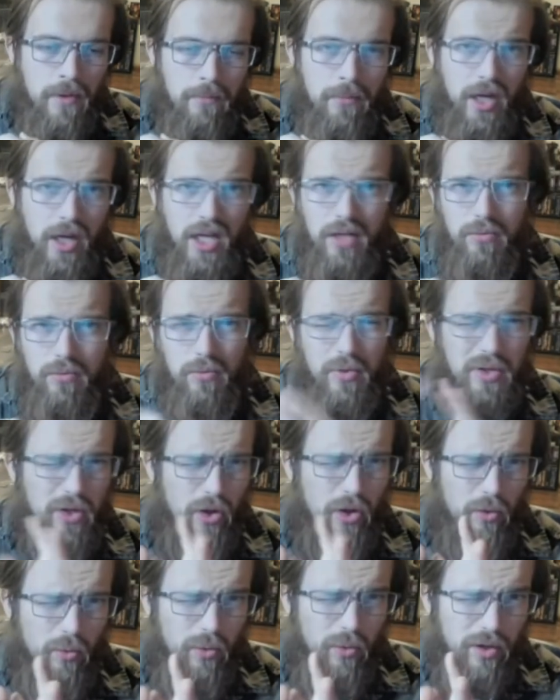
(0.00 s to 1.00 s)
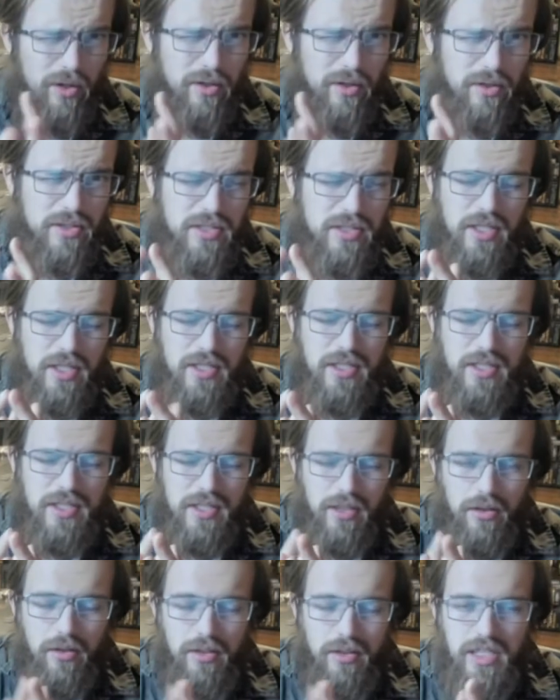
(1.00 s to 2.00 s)
But with no words
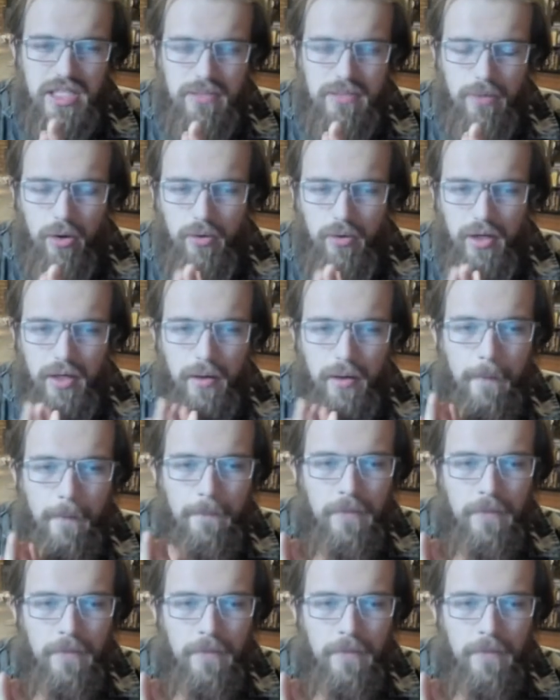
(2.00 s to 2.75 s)
necessarily spoken.